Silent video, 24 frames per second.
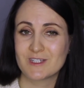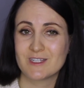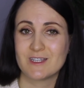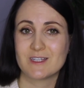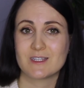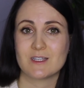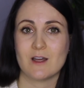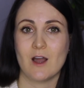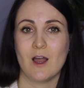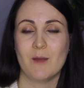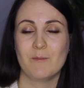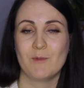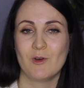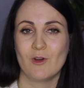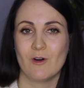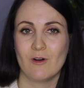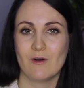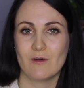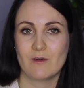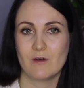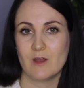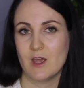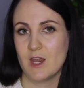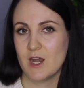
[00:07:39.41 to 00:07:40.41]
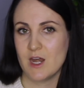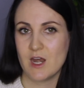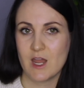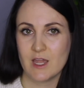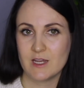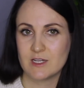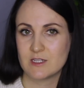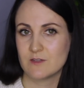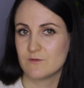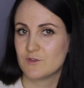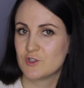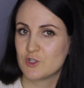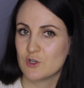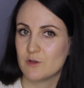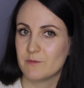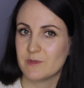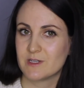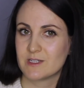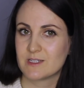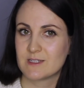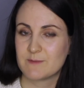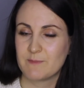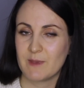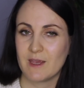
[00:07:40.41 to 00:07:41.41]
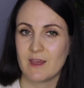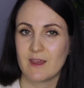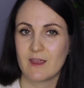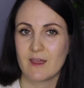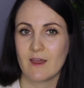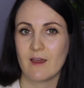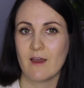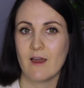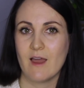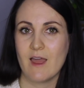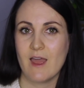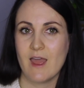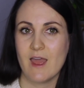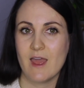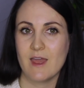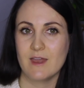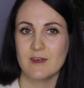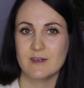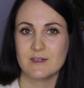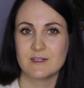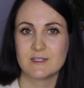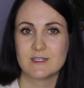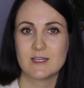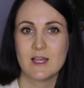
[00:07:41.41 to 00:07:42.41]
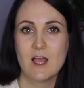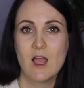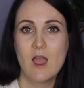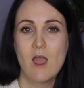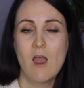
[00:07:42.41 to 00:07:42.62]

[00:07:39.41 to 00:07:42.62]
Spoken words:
since I'm not a native German speaker, and